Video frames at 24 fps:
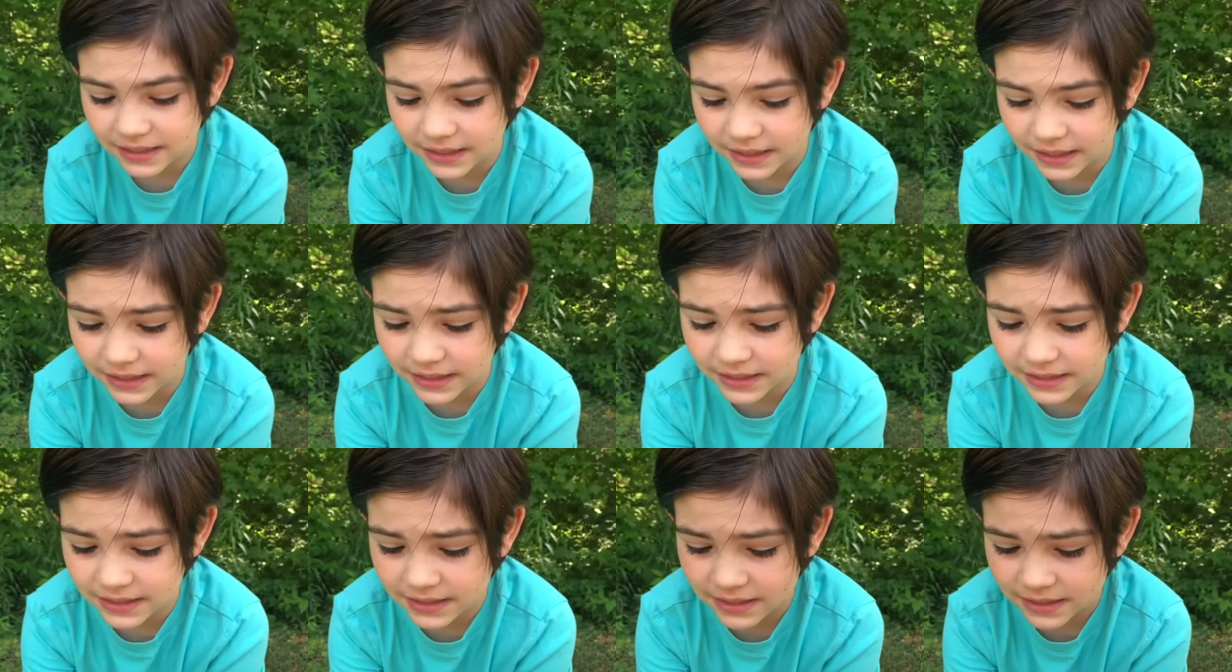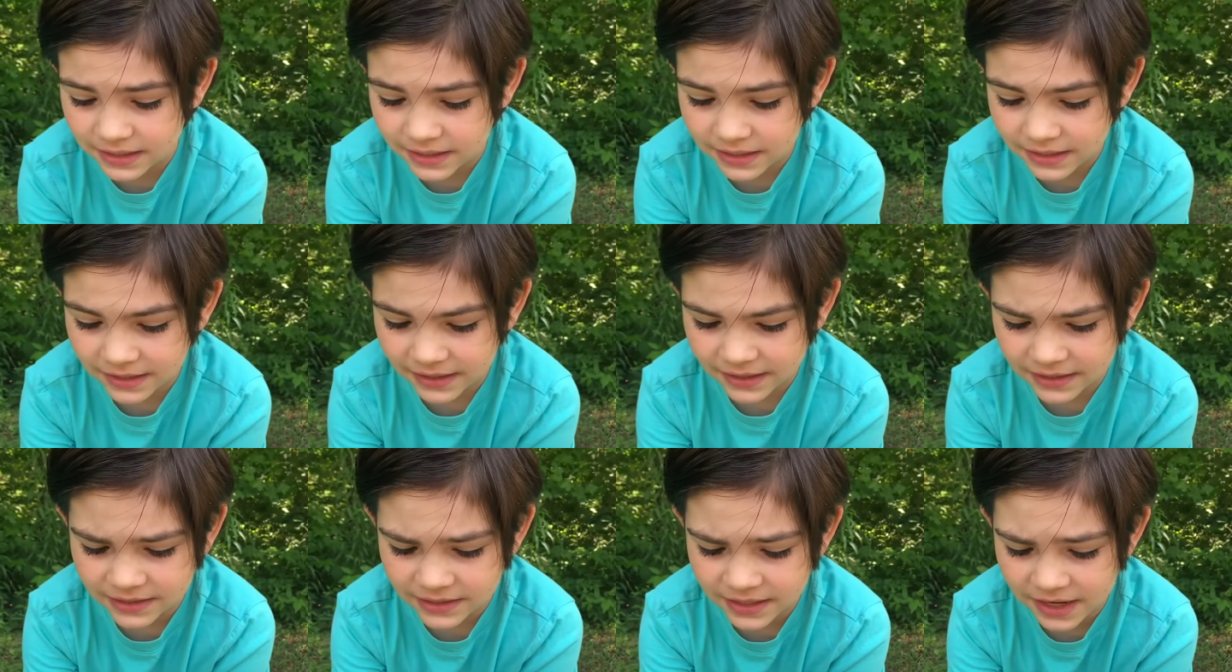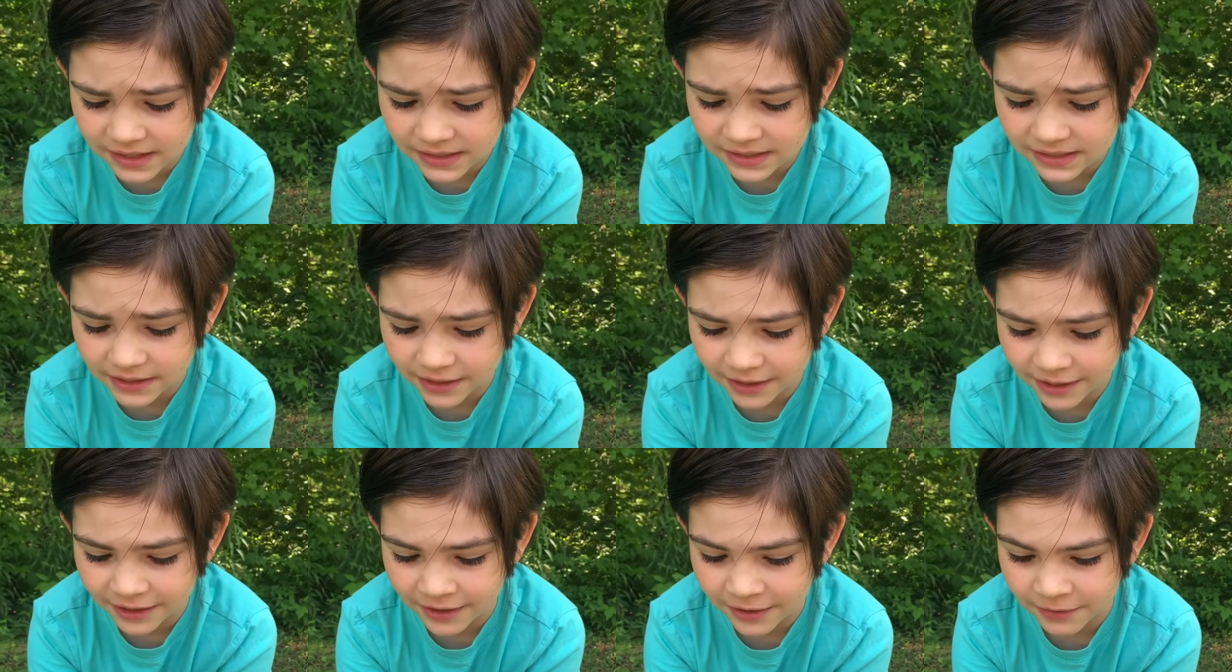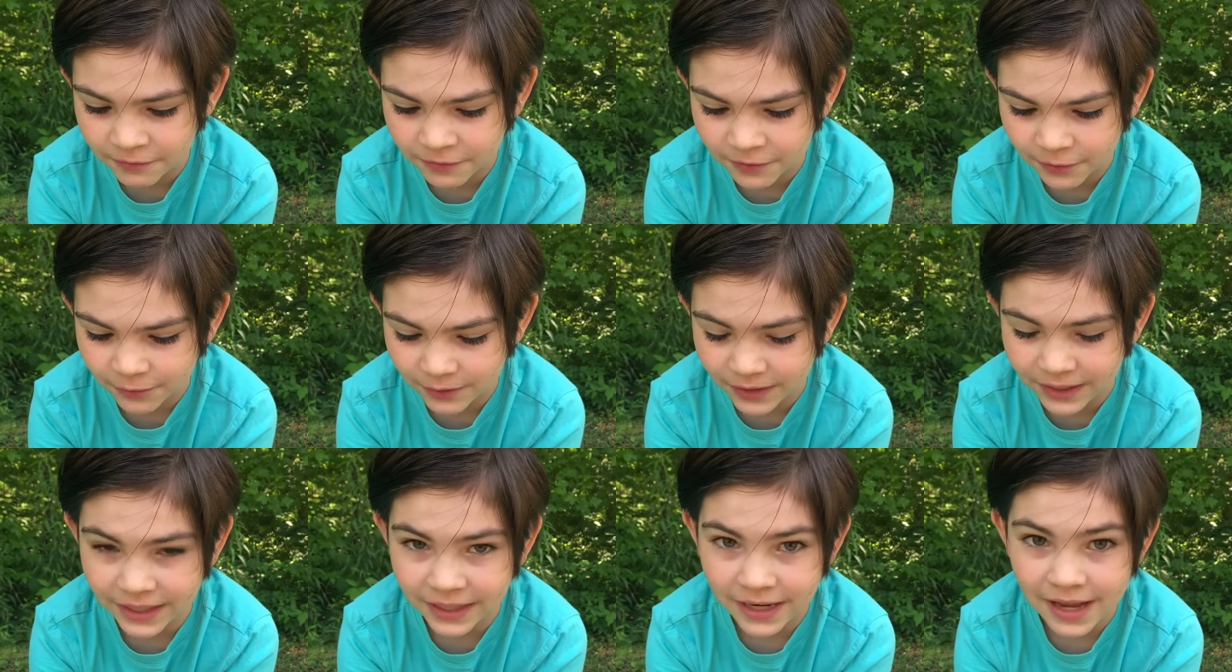it's toxic if you
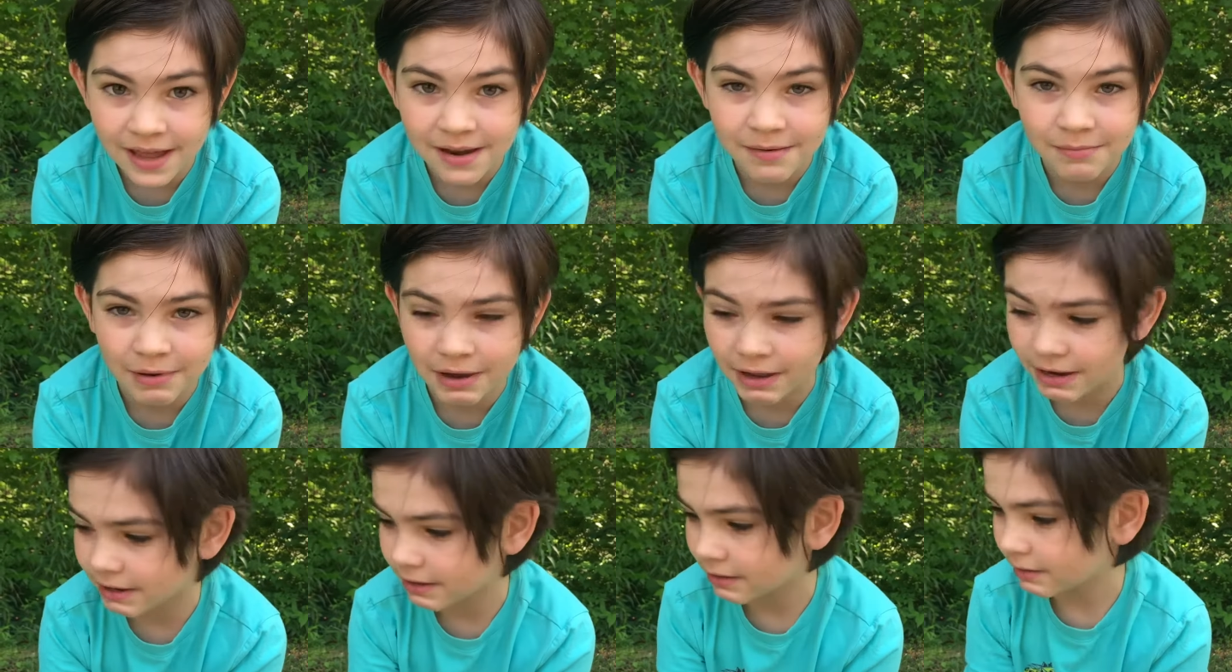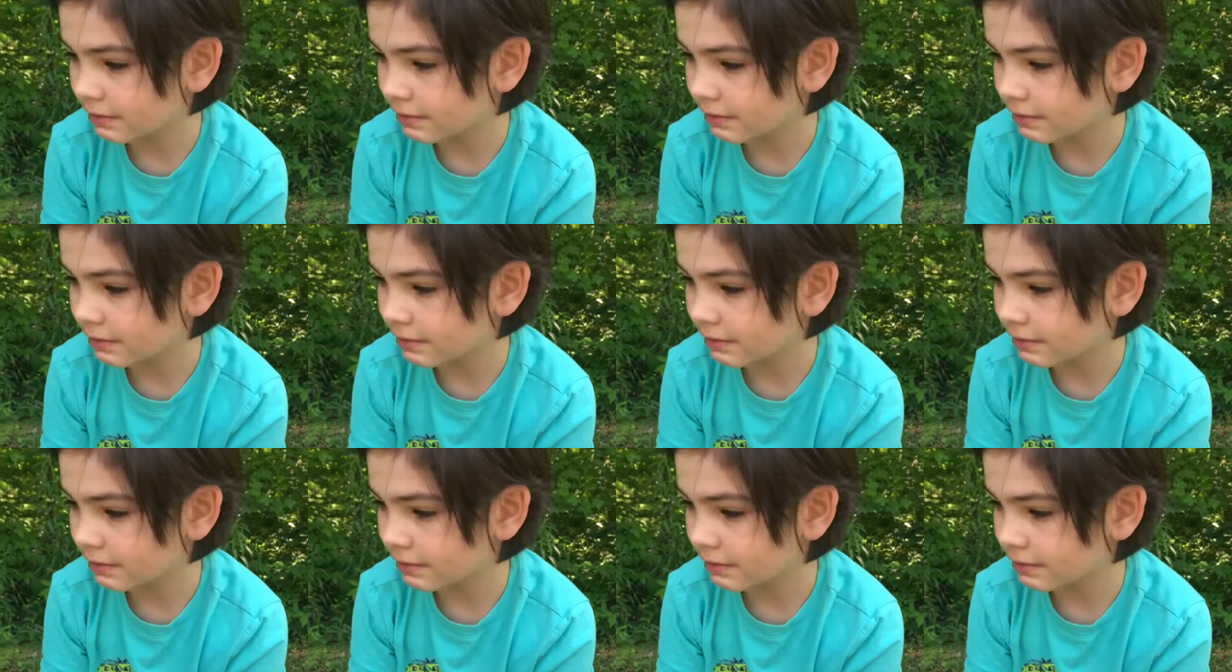eat it, but